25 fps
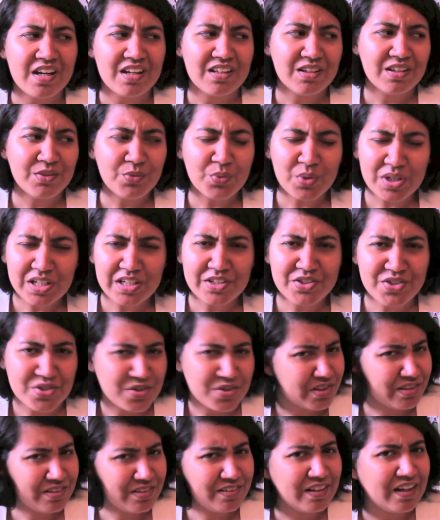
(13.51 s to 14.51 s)
and I really
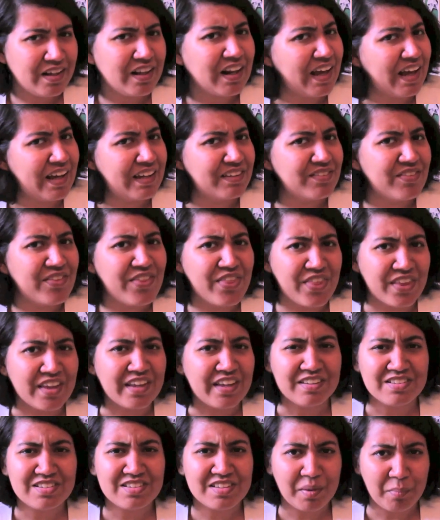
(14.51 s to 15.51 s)
shouldn't neglect
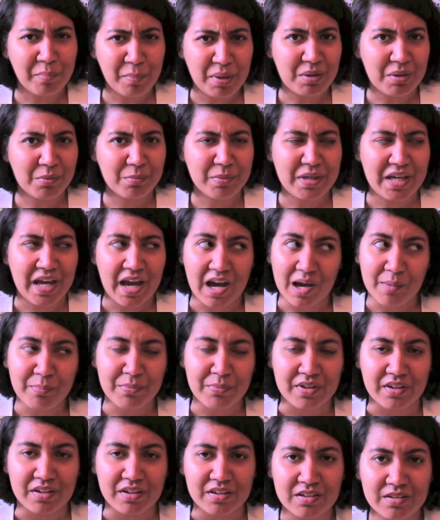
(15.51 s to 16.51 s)
things that make me
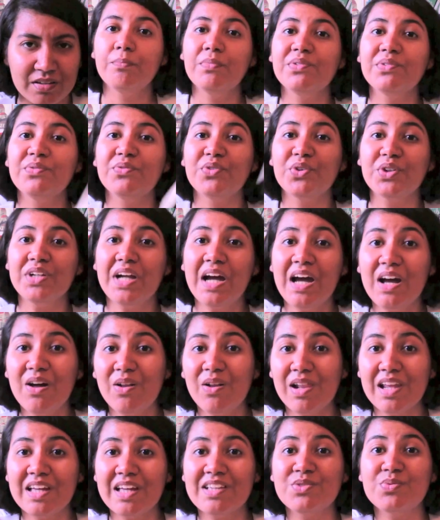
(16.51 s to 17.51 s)
happy. But for
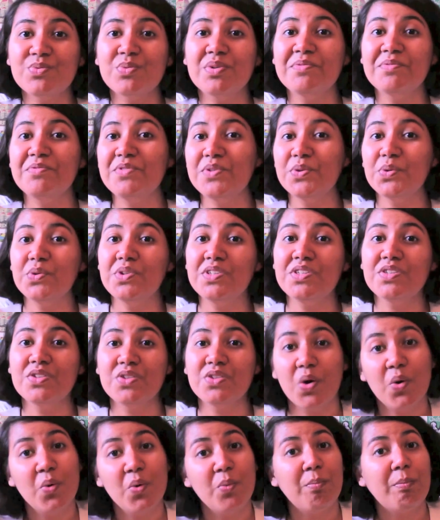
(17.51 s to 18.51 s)
now, let's review the
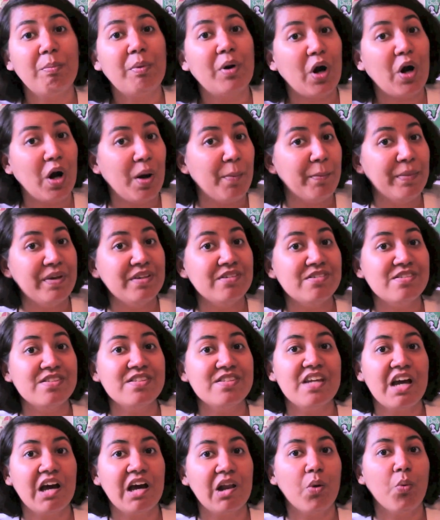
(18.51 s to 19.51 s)

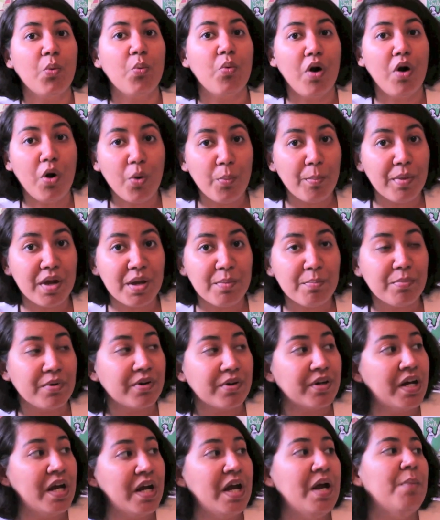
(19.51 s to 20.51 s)
so-promised Yellow
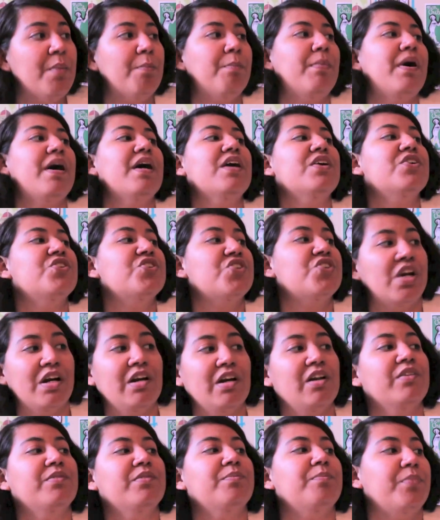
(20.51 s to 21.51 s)
Wallpaper by
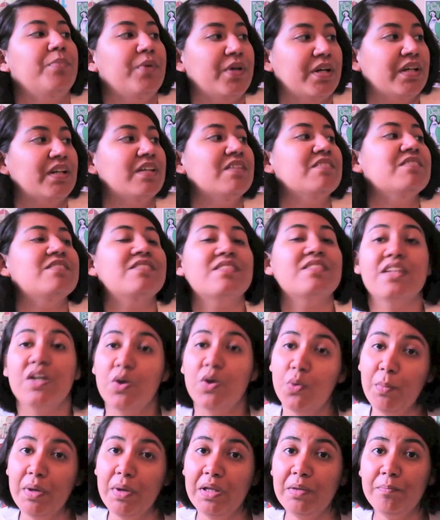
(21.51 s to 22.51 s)
Charlotte Perkins
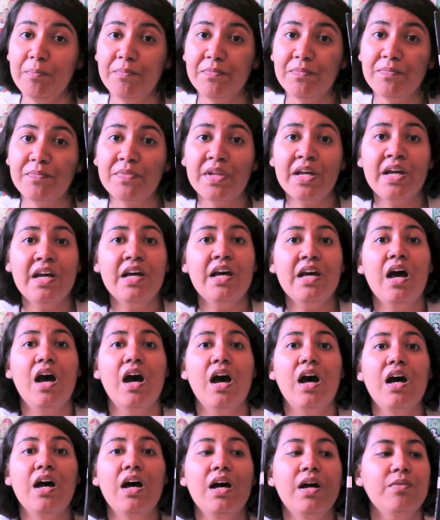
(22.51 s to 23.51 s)
Gilman.
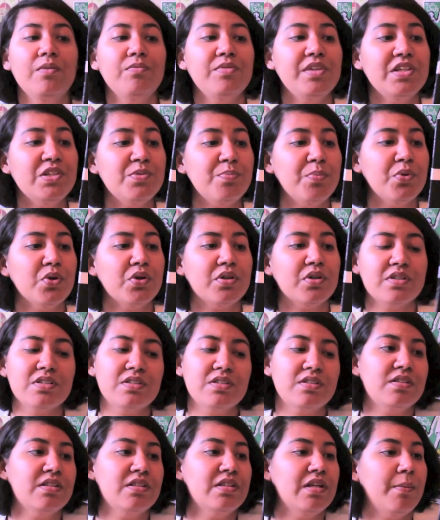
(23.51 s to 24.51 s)
Uh, this book
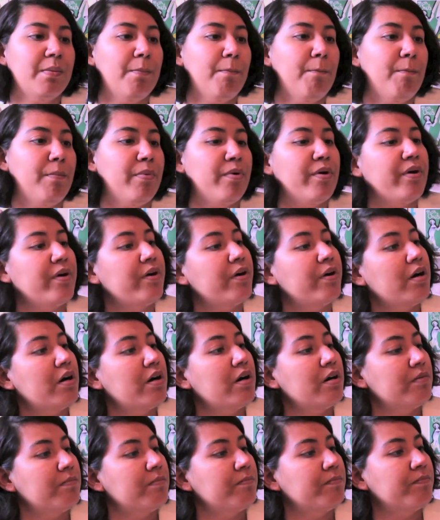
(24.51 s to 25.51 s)
is
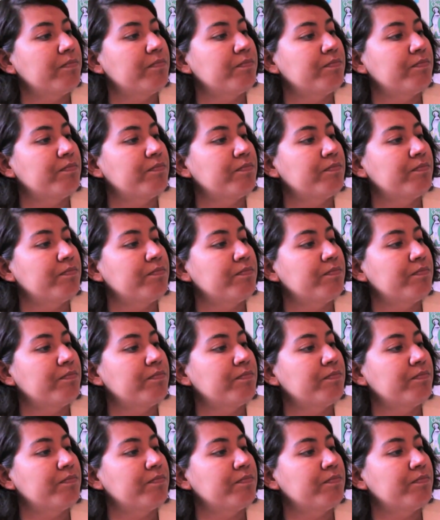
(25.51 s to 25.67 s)
number